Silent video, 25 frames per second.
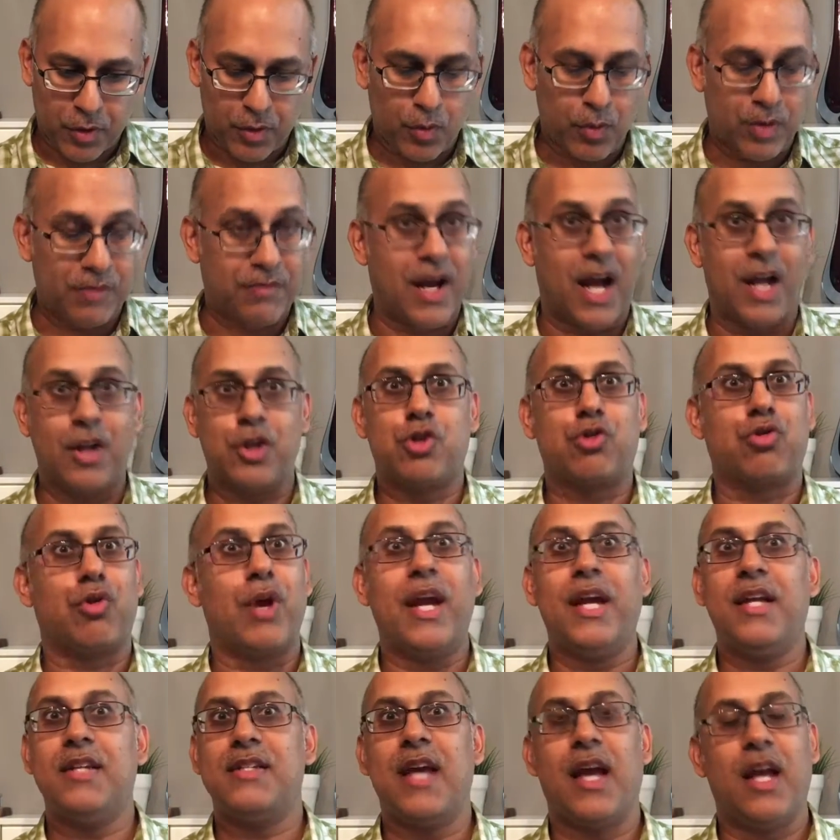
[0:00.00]
We've got
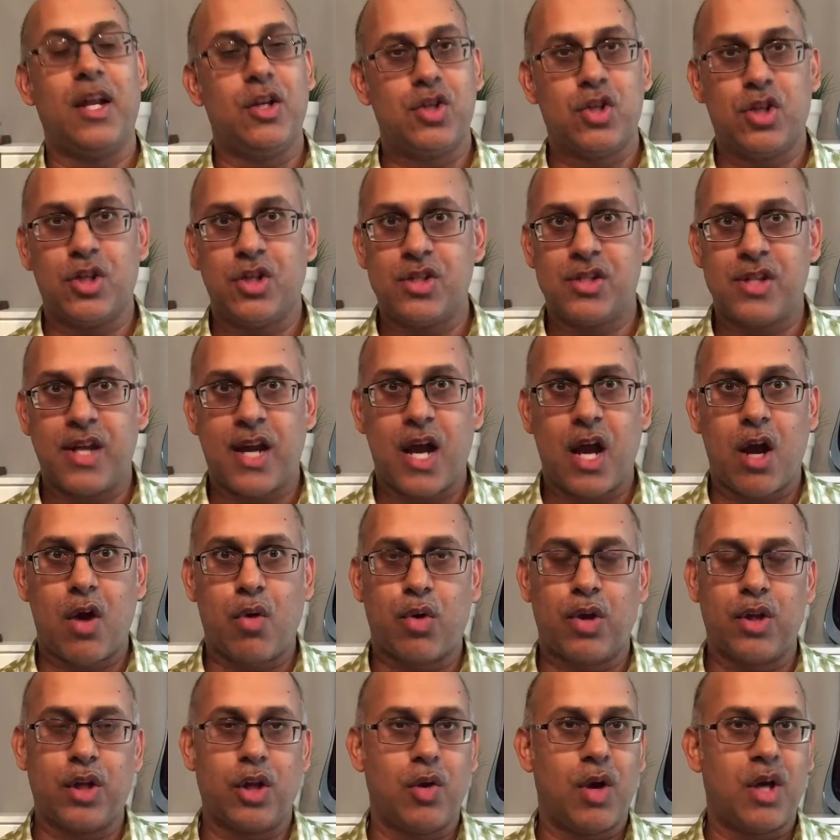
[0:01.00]
trade tensions now
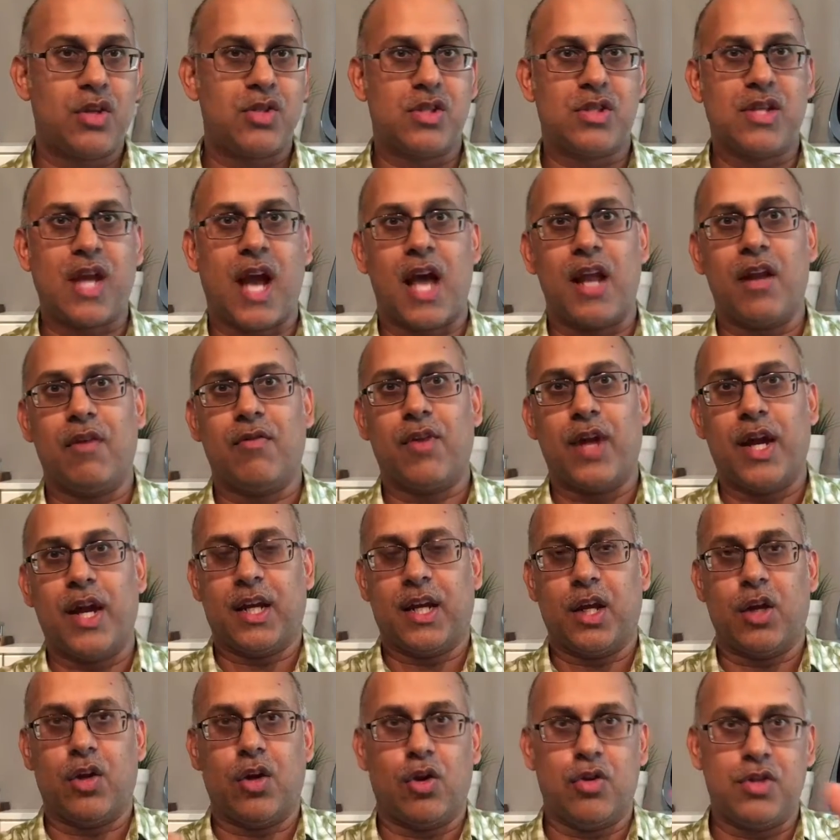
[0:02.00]
where the U.S. is kind of
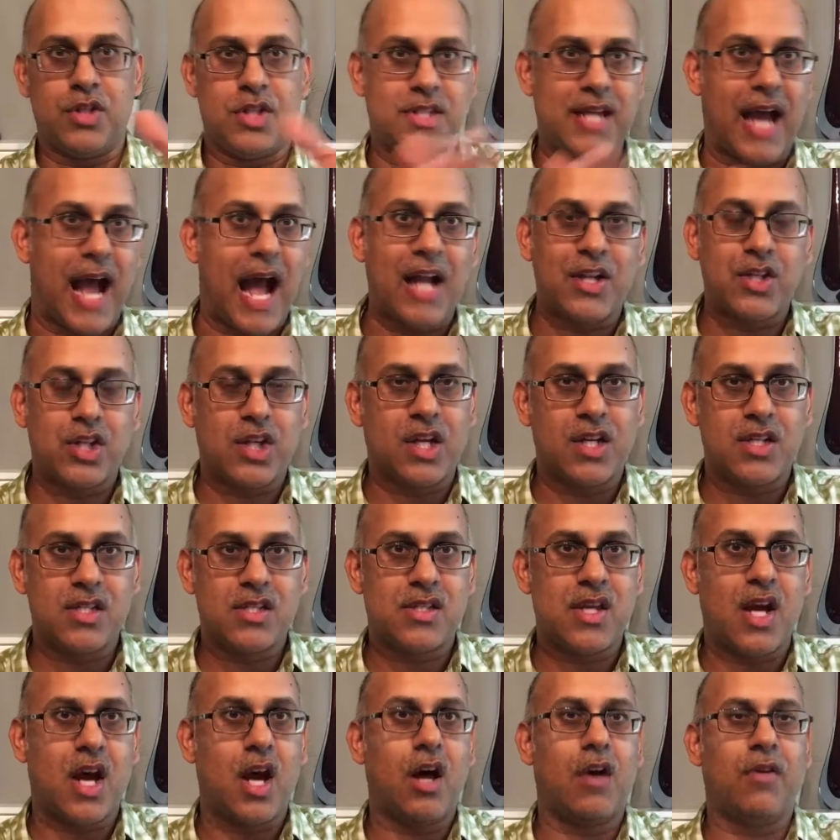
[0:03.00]
detaching
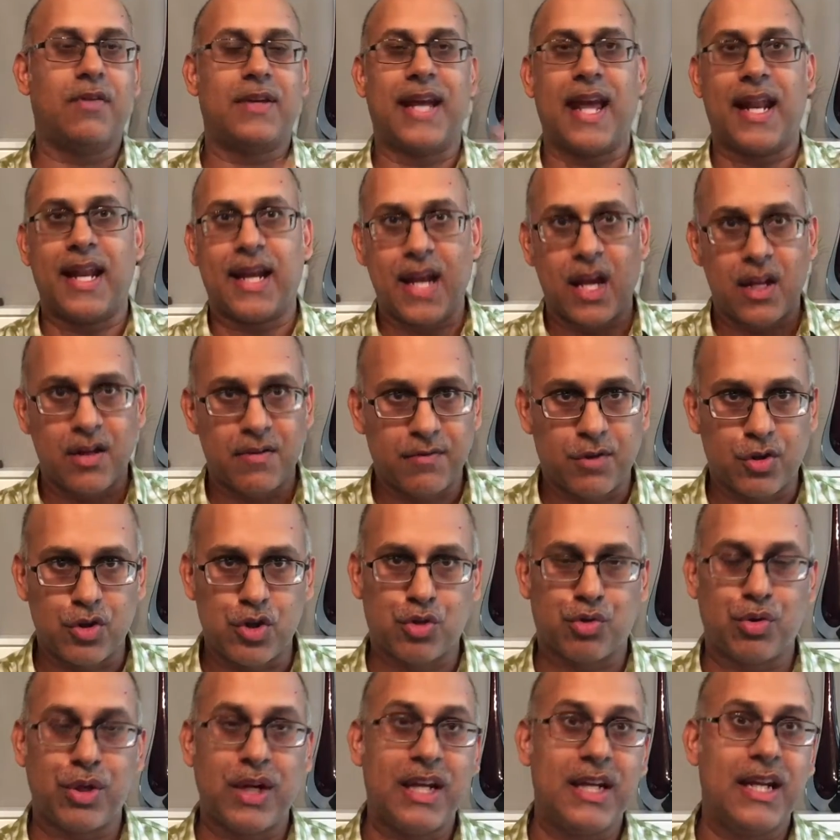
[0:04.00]
itself, getting out of
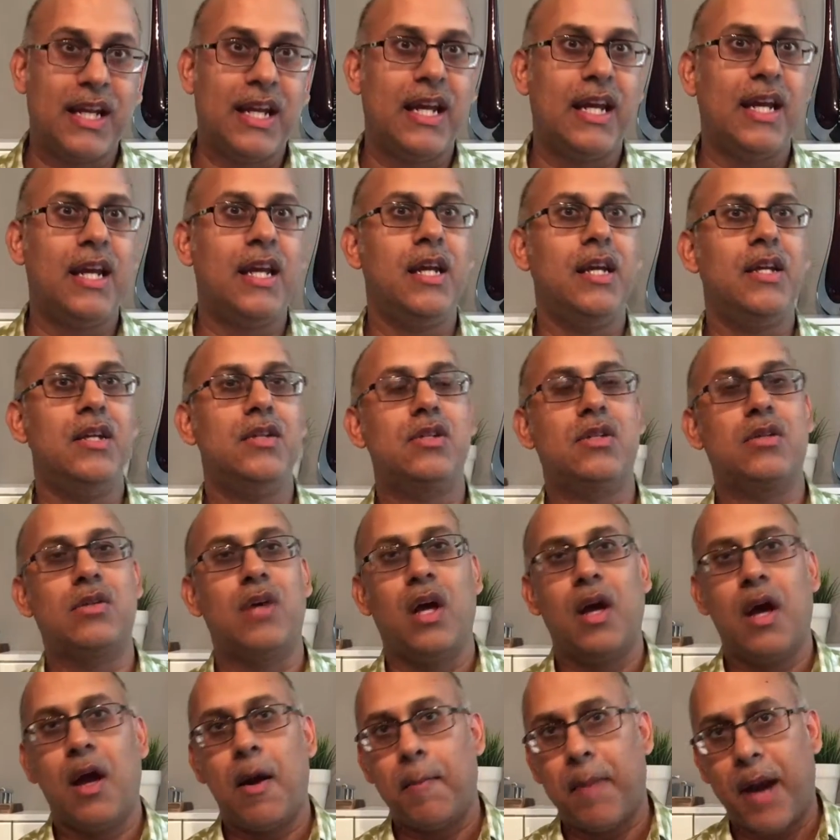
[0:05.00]
treaties,
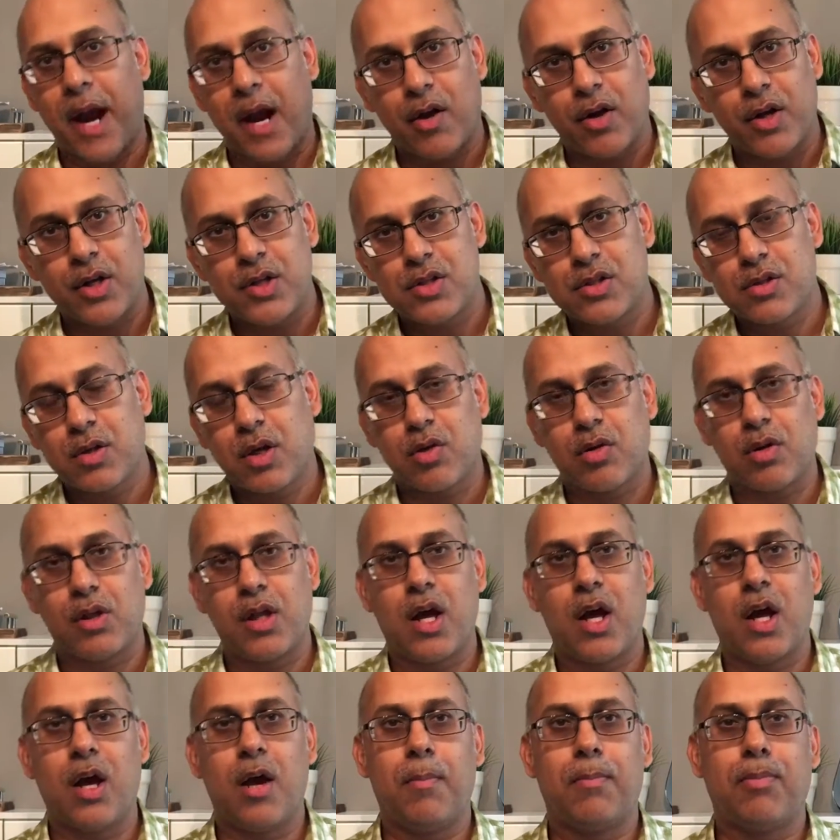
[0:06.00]
Paris
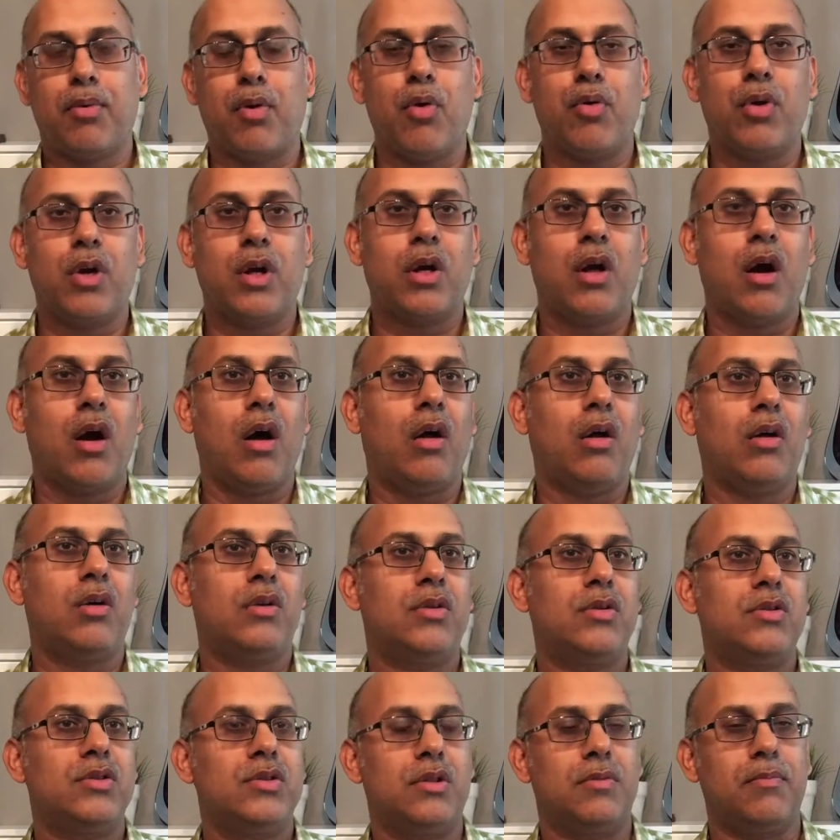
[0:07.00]

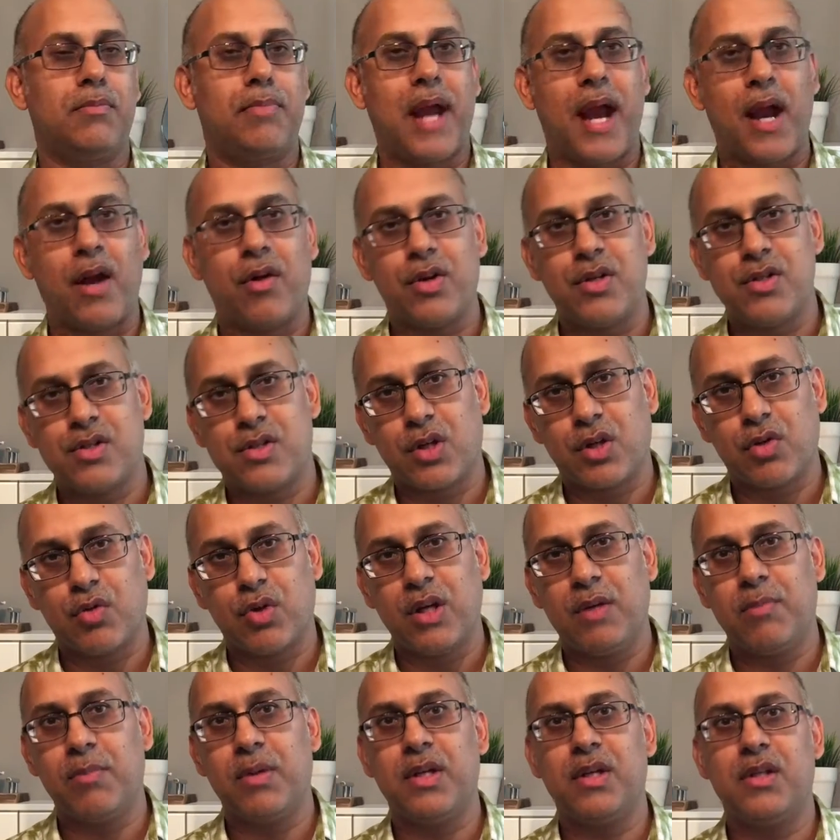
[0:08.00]
protocols and Paris
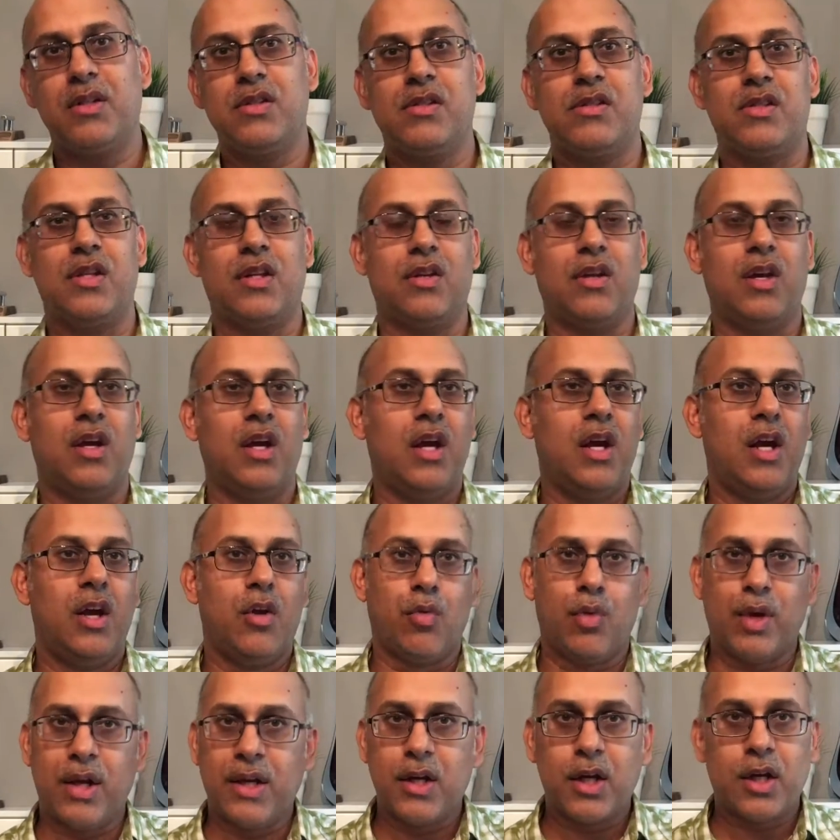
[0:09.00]
agreements, and
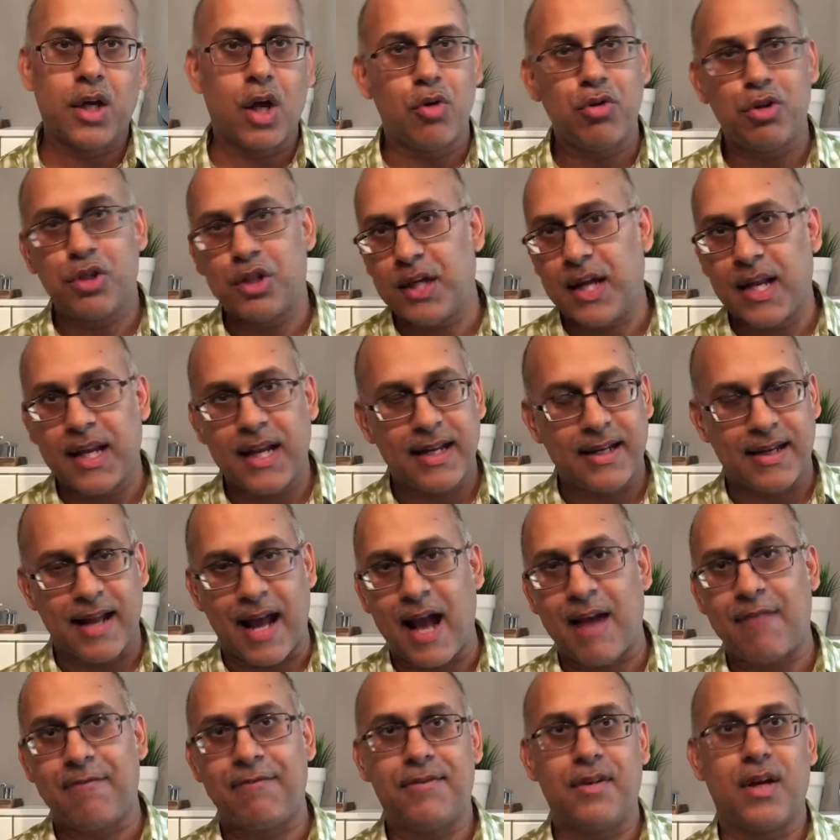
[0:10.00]
renegotiating
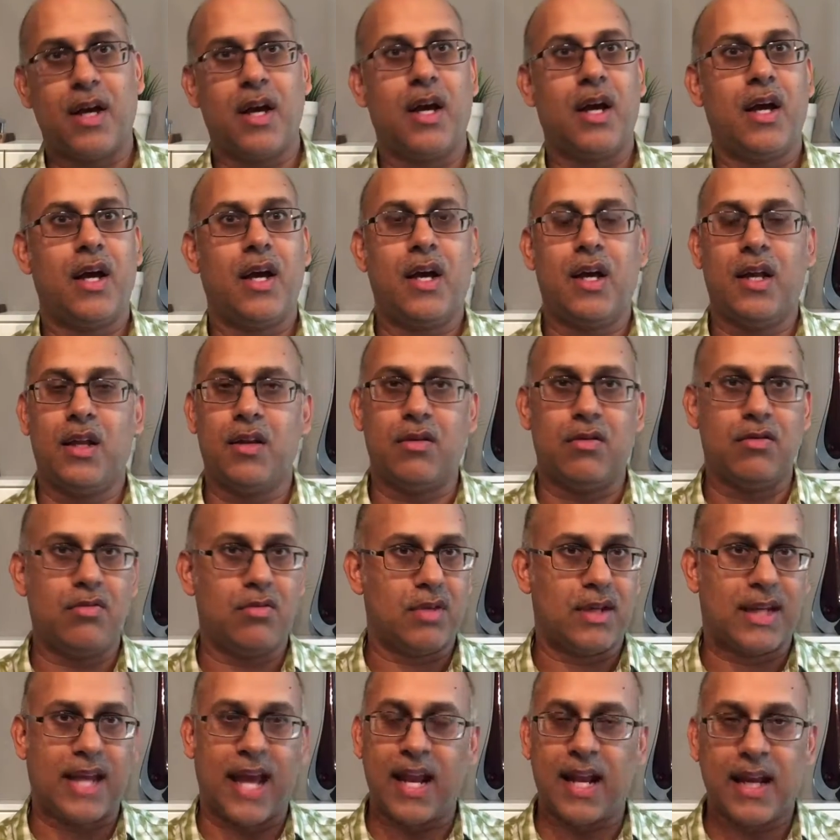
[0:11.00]
NAFTA
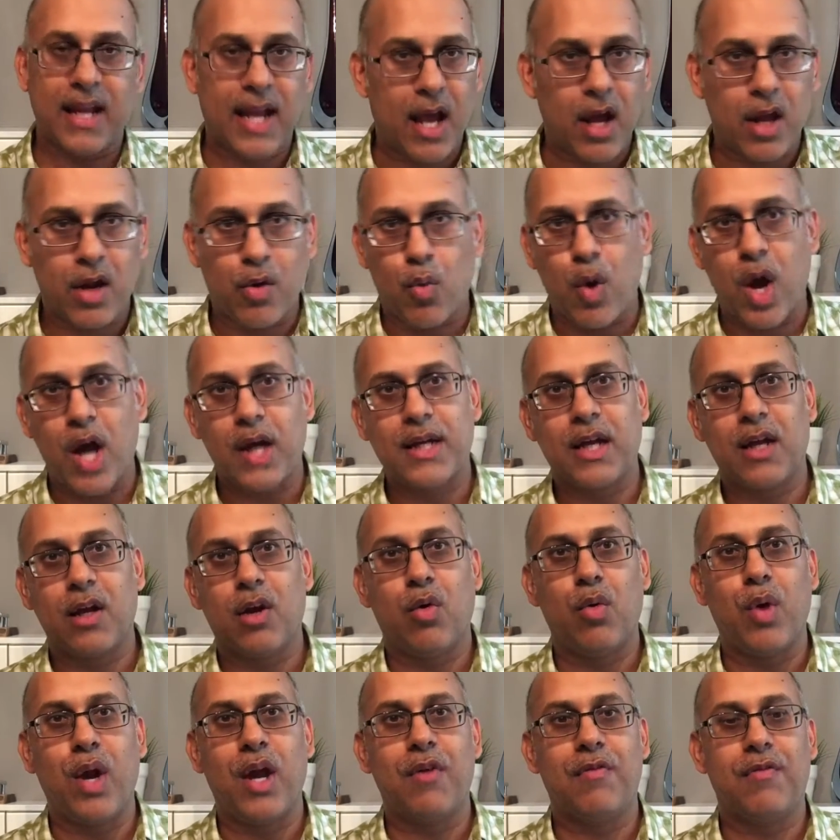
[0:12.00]
and walking
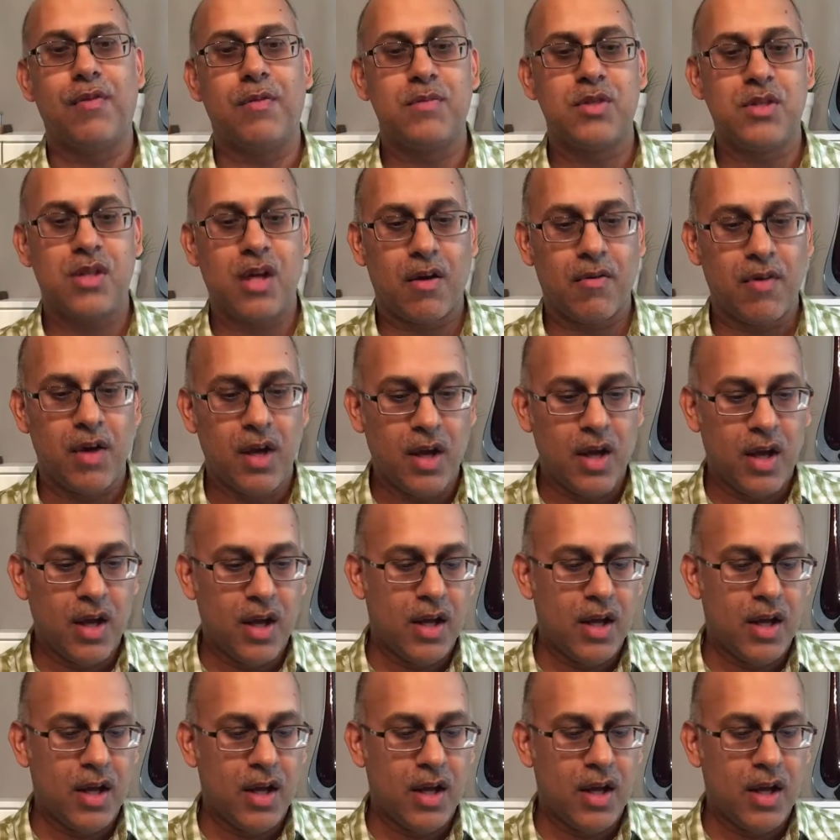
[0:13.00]
away from stuff.